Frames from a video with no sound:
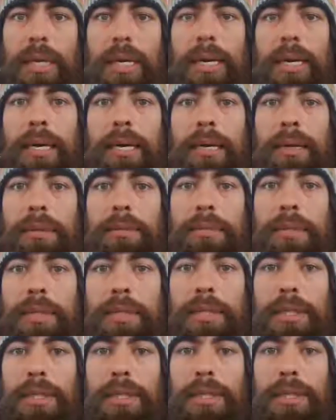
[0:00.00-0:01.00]

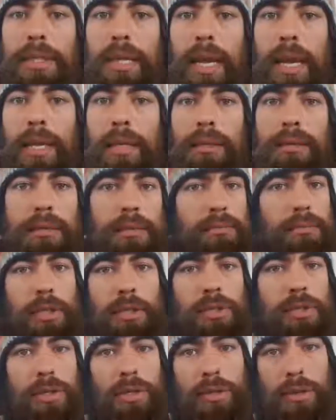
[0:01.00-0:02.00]
This is not
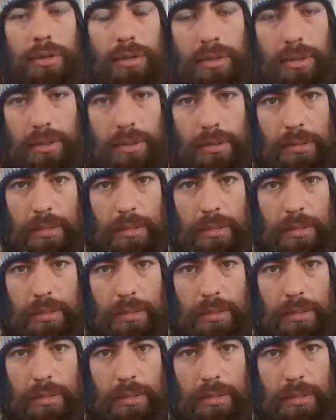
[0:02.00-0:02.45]
a joke.